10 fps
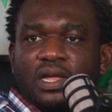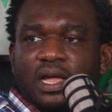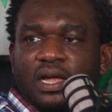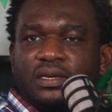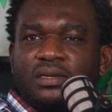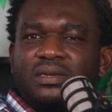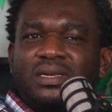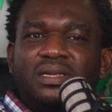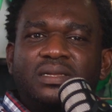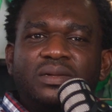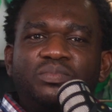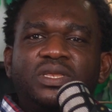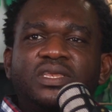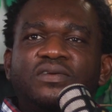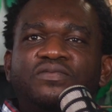and it's a
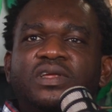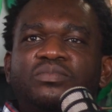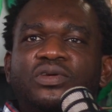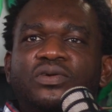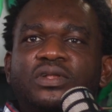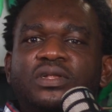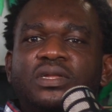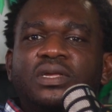bit different because